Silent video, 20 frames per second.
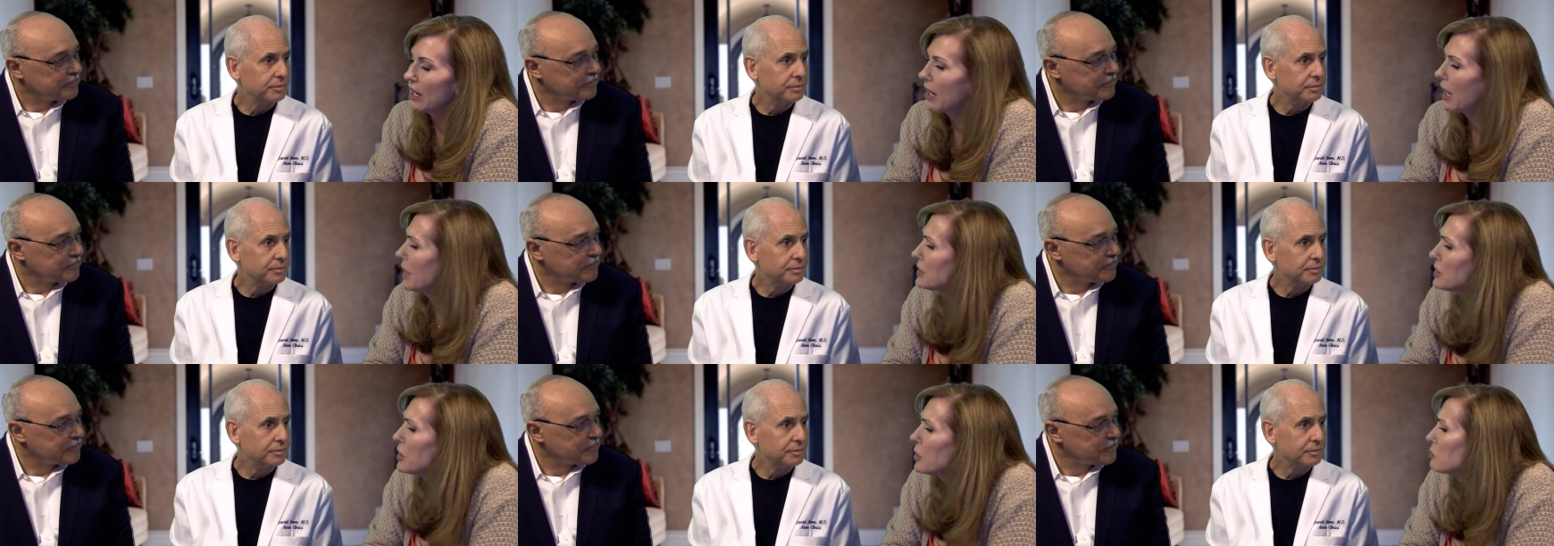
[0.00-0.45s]

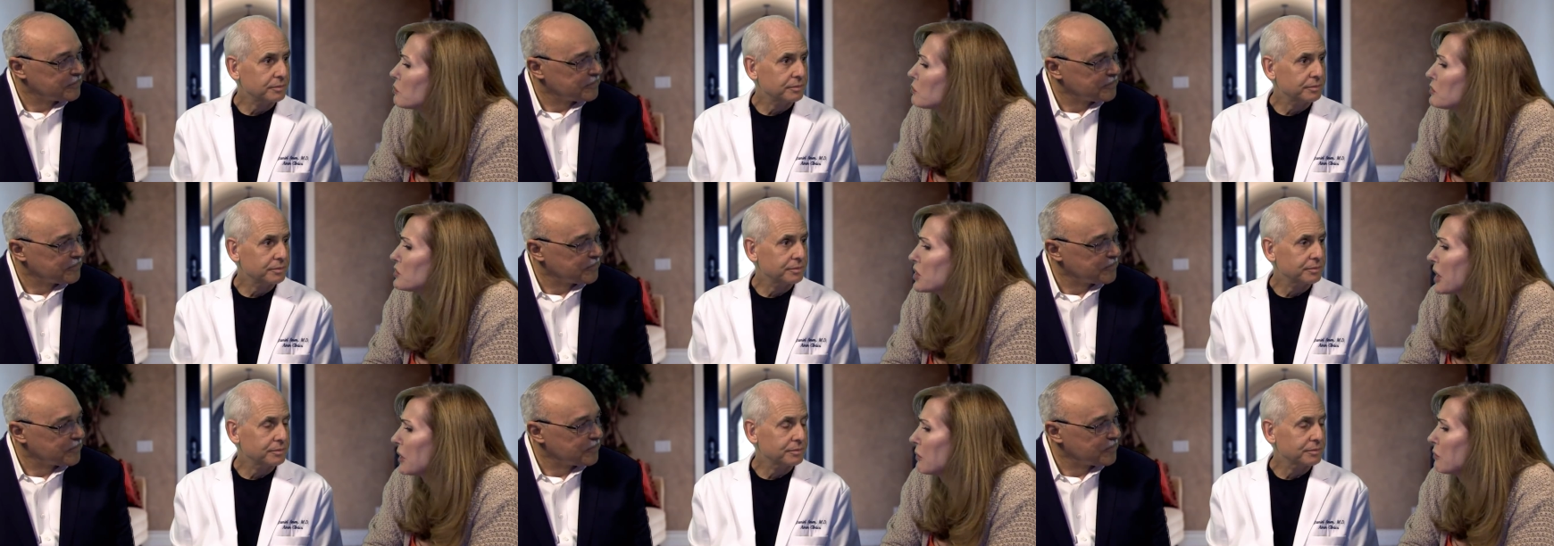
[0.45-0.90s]
Speaker 1: I know
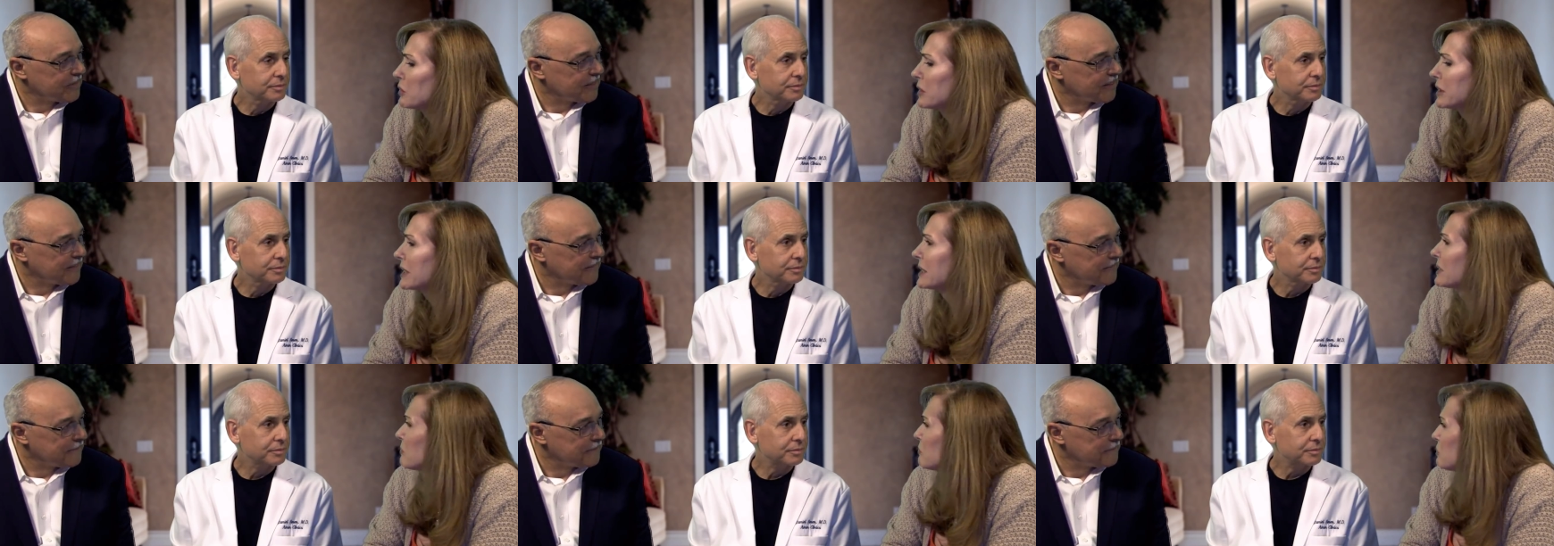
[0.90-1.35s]

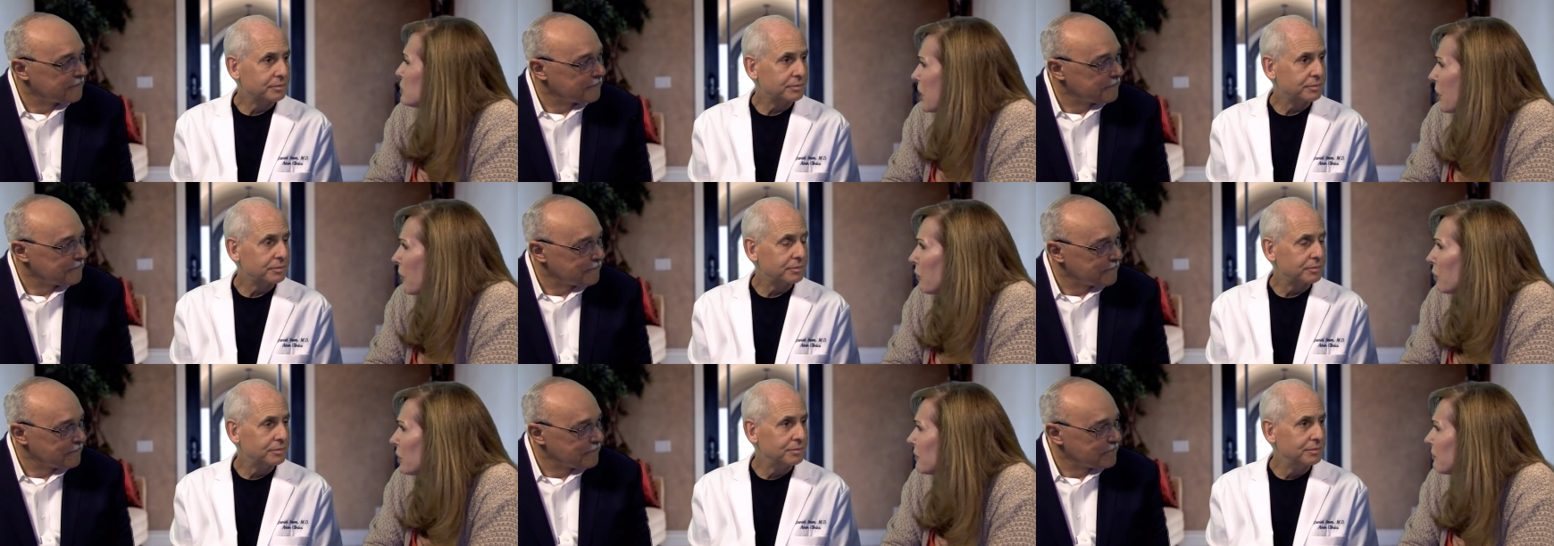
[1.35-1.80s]
generally some
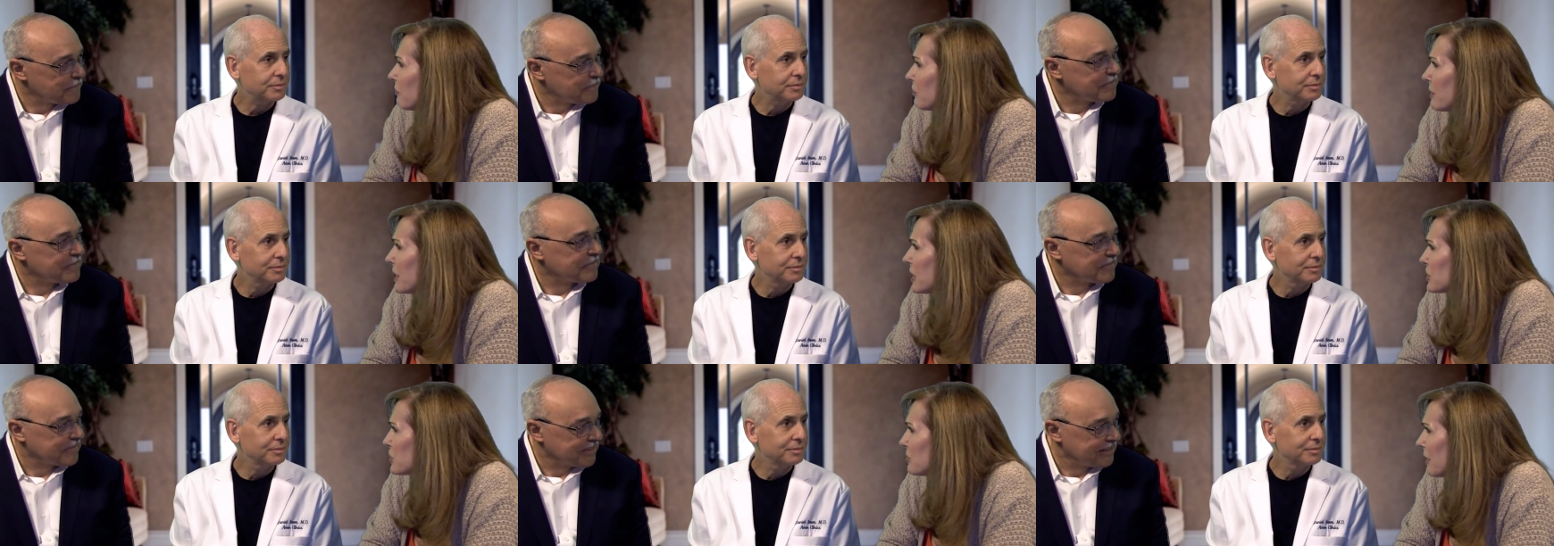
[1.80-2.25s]
general
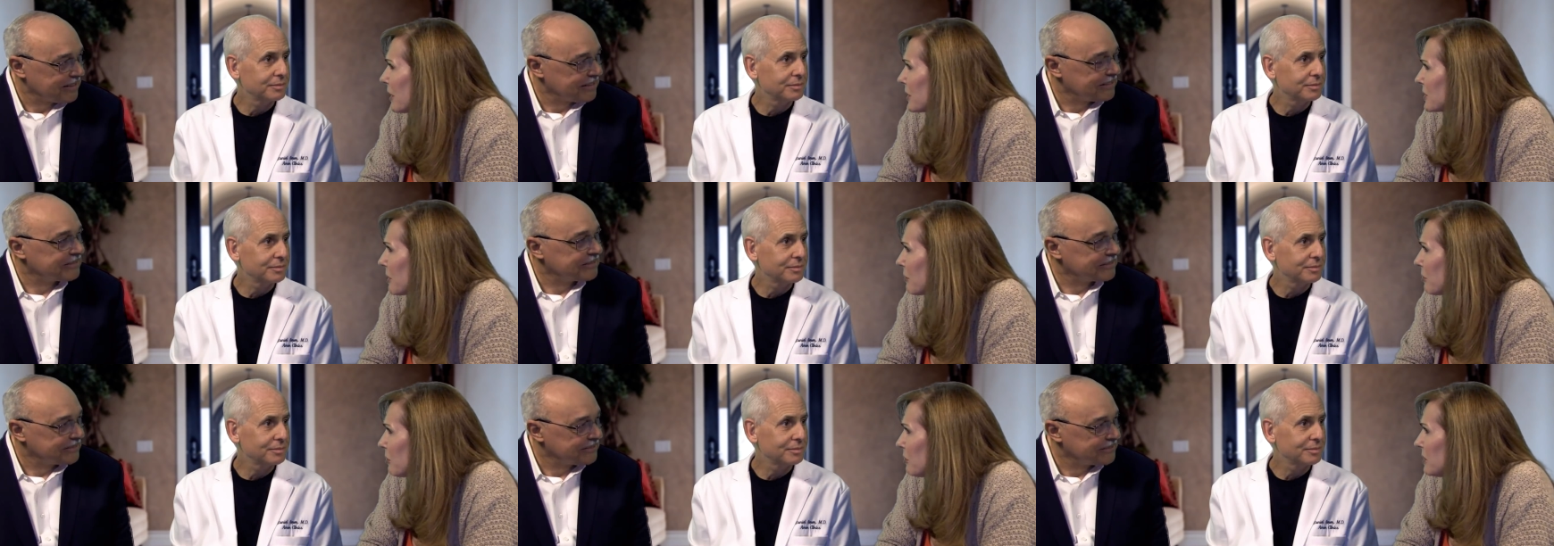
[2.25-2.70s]
information
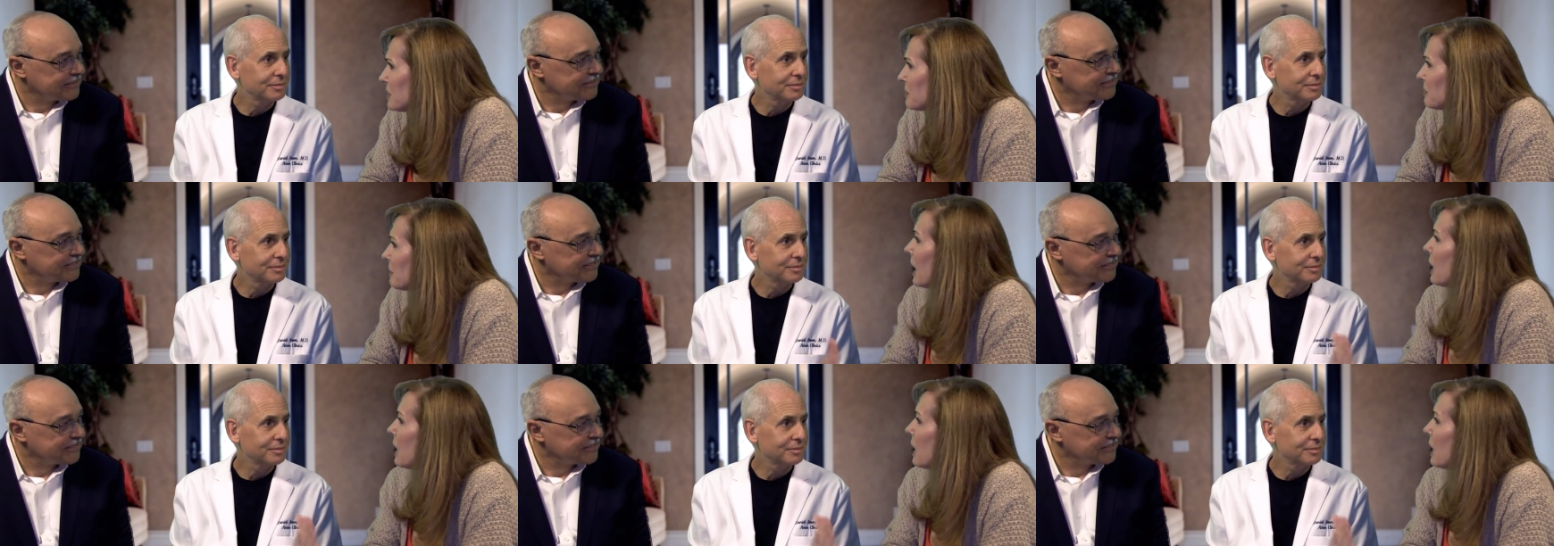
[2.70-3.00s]
about supplements,